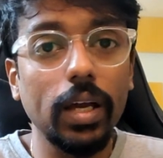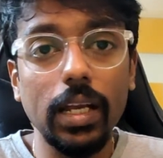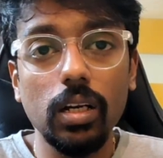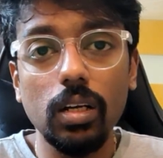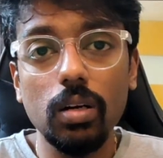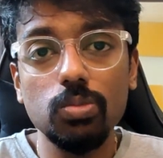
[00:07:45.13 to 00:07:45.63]

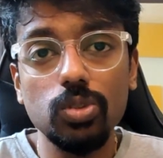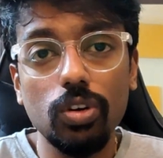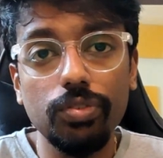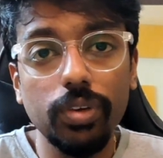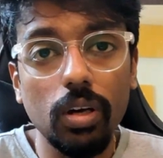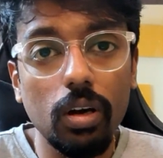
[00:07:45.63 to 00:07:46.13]
in terms
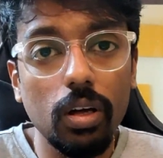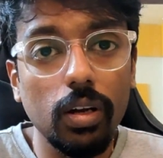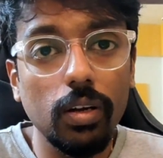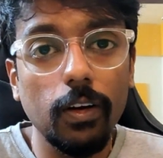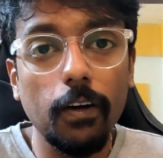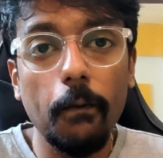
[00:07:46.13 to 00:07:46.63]
of your
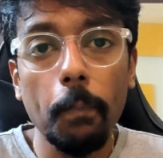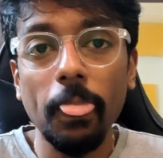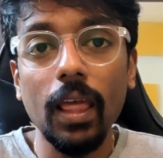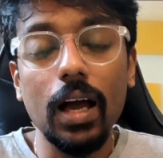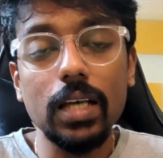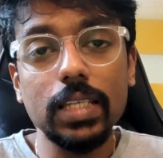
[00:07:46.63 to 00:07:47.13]

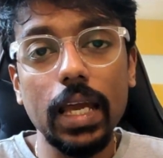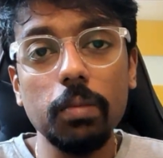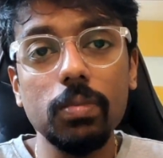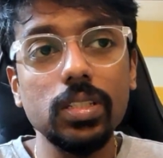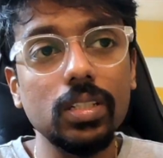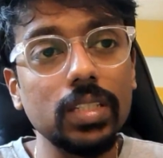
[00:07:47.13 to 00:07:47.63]

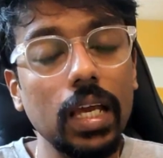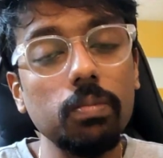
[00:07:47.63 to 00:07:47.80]
assignments.